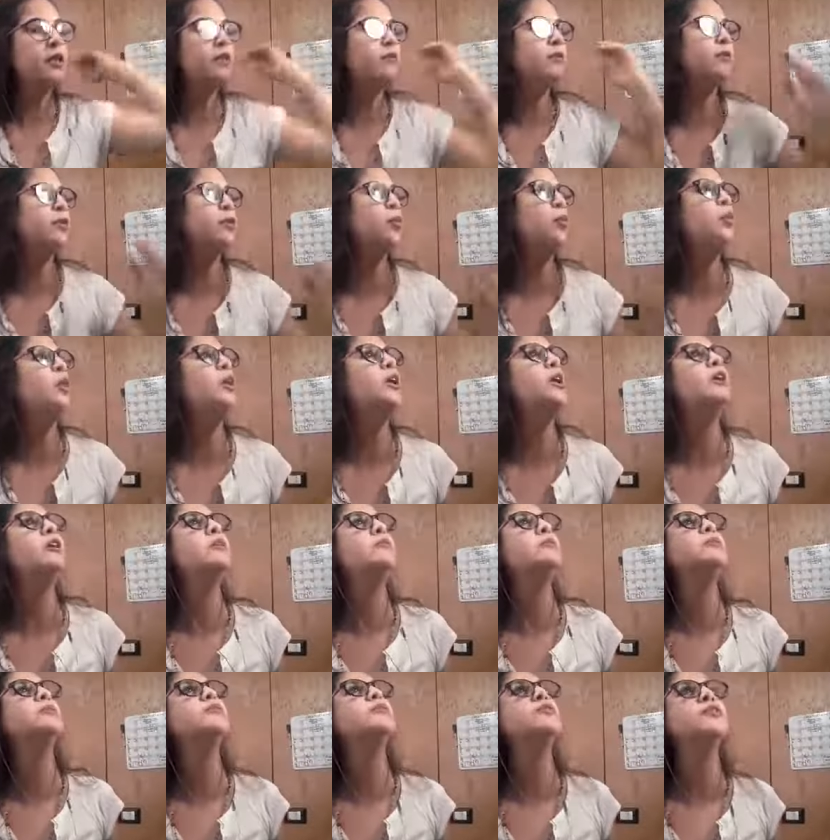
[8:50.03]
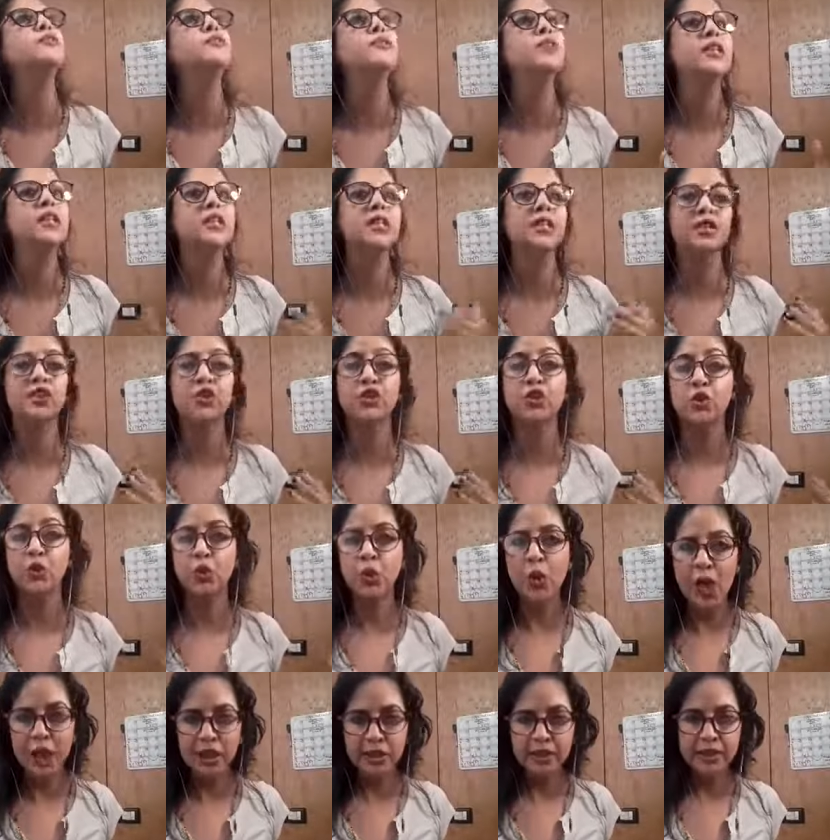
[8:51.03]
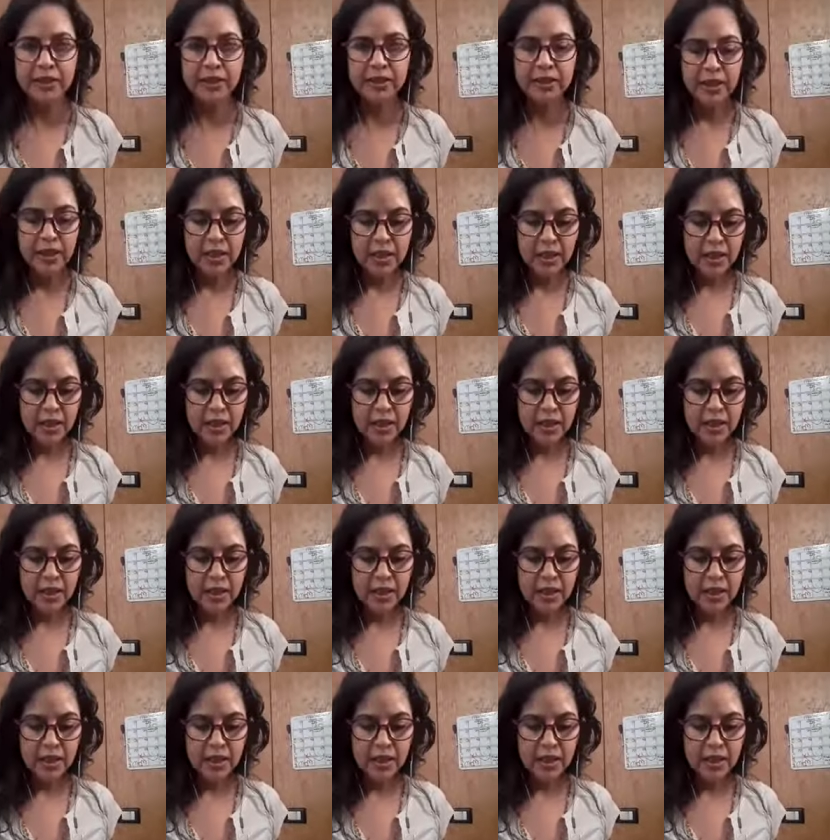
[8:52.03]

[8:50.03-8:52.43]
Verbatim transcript: overwhelmed, if you're feeling stressed